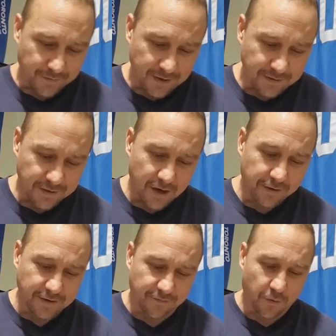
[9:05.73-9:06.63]
The
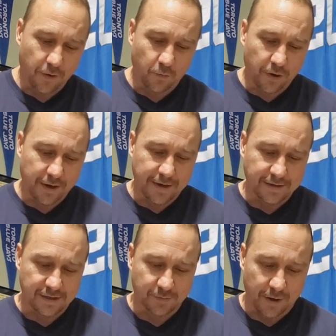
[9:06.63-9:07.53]
underdog is 4-1
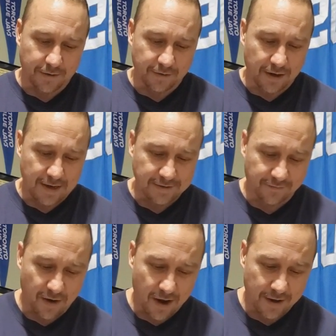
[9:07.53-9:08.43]
against the spread in the last
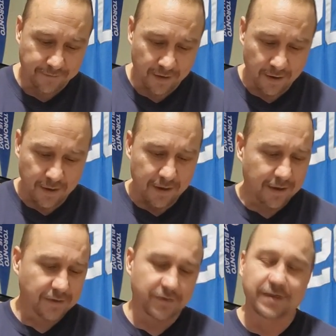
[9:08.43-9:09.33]
five.
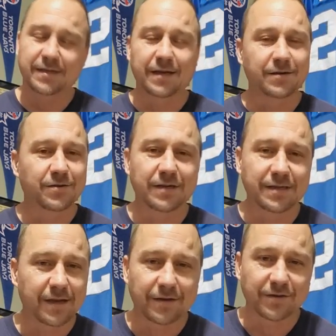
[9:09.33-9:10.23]
Injuries,
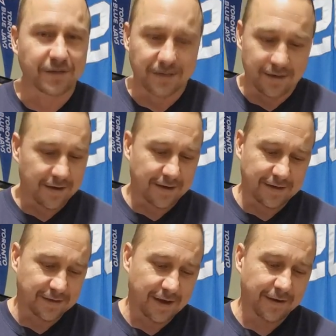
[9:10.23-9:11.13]
like I
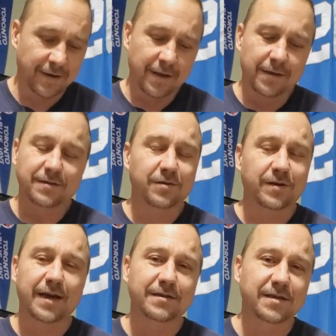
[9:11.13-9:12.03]
said. So
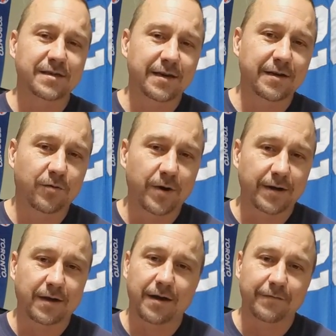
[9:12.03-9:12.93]
Kansas City to win
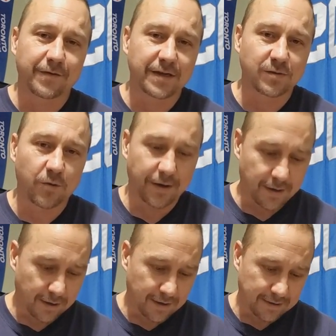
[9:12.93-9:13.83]
and cover this one.
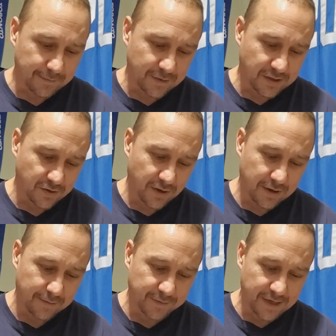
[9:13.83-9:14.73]
I like them to straight
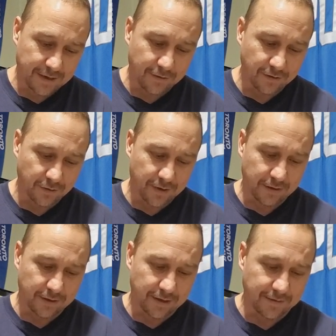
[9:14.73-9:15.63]
up take out New
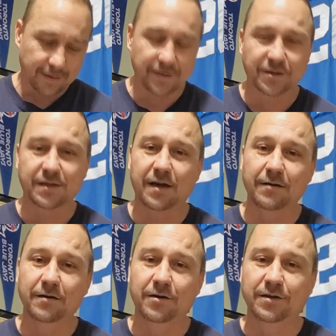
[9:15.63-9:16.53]
England. I think they just got a
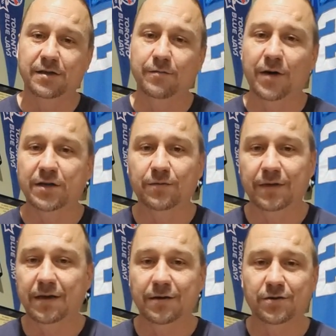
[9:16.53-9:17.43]
little too much with
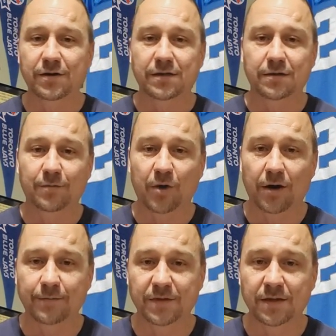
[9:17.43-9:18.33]
the injuries and the
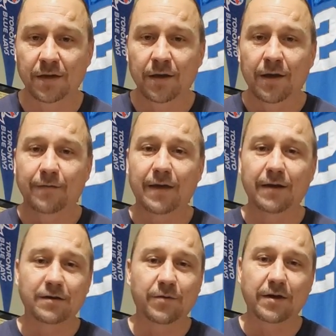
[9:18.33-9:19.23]
problems
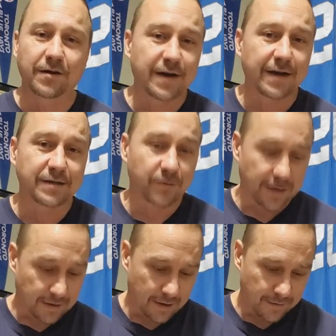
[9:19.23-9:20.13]
that New England has
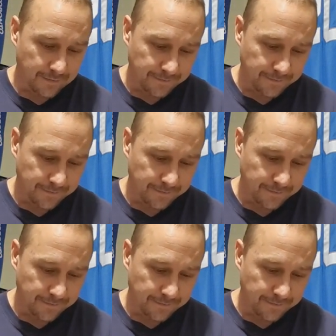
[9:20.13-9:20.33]
right now.